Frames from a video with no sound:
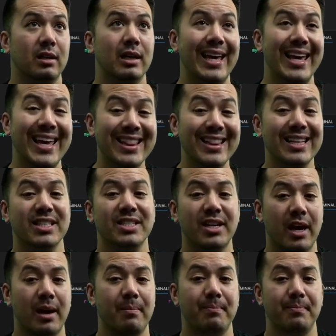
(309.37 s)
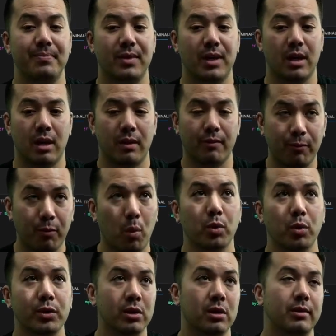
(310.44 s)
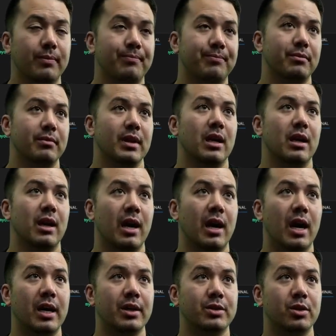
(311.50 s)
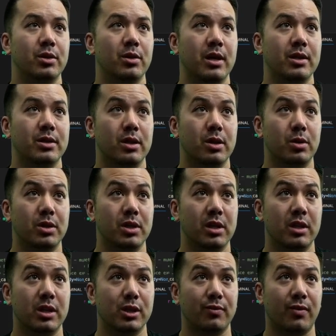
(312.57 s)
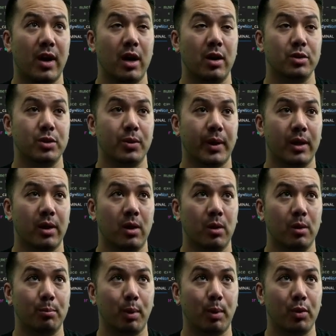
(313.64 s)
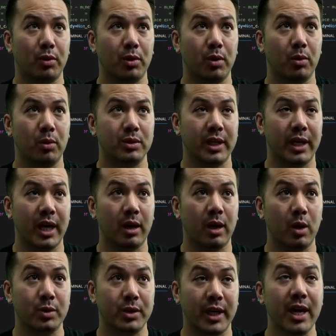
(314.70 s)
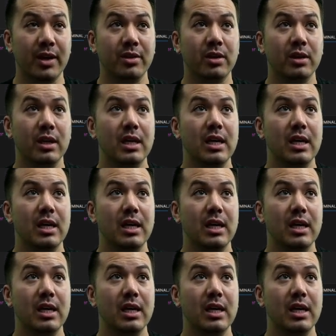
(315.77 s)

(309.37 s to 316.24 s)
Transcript: in the same folder as the utilities file, so it can both go together.